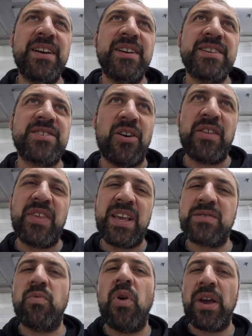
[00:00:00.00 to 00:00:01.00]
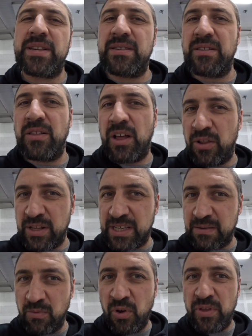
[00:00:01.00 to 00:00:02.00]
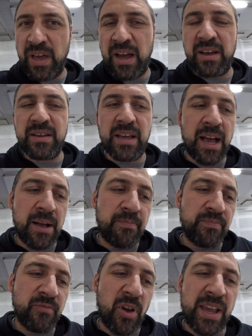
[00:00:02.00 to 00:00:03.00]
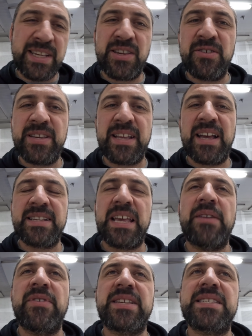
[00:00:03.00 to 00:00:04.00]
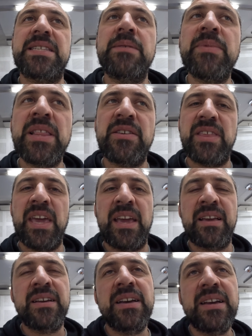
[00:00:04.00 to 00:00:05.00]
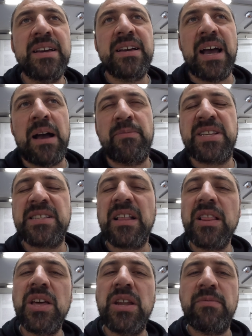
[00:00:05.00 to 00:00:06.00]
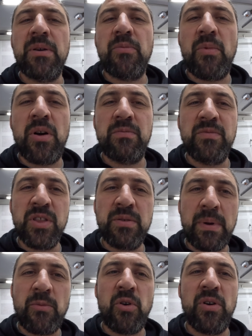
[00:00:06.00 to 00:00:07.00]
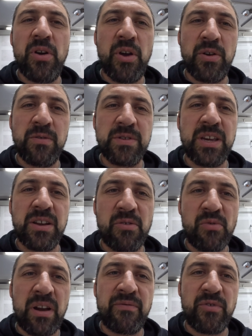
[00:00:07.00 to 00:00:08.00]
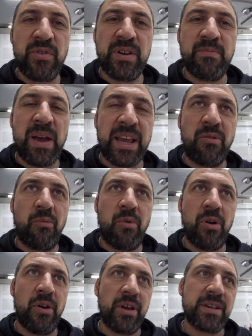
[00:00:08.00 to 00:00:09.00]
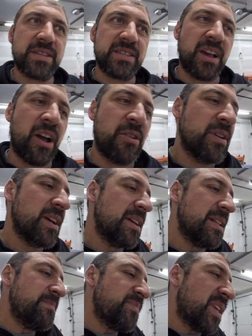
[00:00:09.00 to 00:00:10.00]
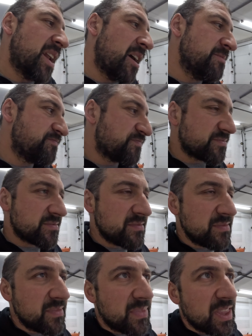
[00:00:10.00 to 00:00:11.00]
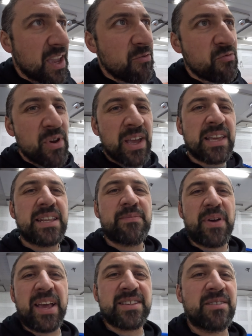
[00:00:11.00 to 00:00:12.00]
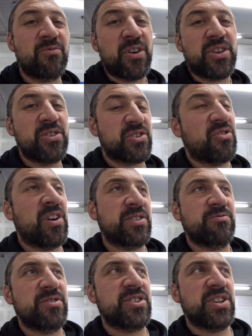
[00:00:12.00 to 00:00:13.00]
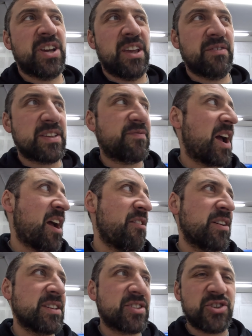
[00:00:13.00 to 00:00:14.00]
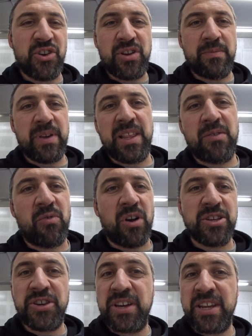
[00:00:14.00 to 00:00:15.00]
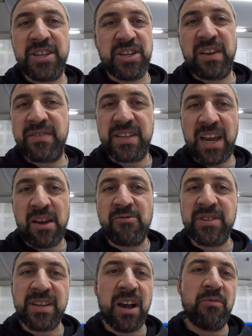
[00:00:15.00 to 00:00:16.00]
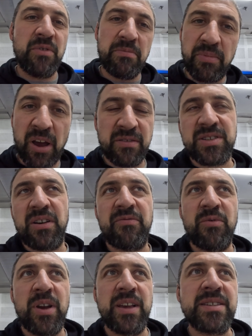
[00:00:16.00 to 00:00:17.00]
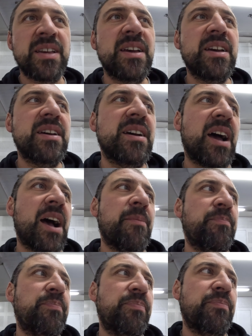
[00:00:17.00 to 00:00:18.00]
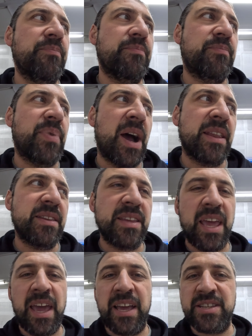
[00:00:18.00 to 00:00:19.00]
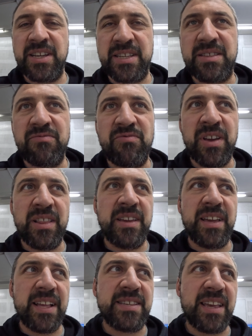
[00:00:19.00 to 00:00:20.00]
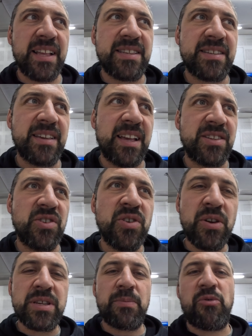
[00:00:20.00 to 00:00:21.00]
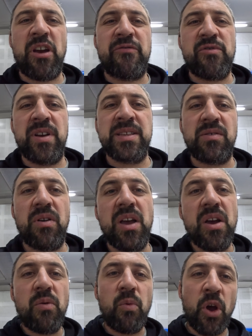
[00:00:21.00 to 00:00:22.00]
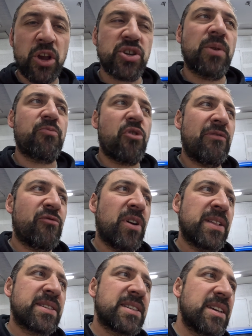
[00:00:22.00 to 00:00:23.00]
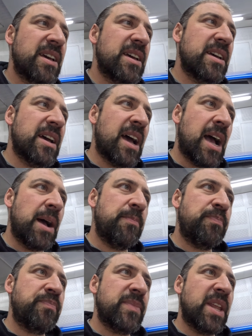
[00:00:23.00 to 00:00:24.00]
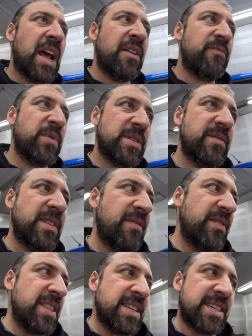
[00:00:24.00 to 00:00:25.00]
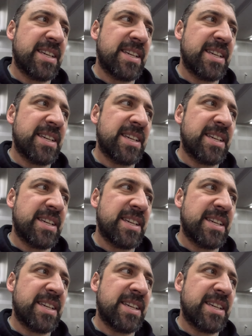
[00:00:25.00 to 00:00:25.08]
side of things works a lot smoother, where EcuTek does have a similar thing, but just a little bit more hurdles you got to run through to make it work. So, it really depends on what you're trying to achieve. As far as tunability wise, you can achieve the same result with both softwares. But yeah, it just really, it's user preference, workshop preference. For this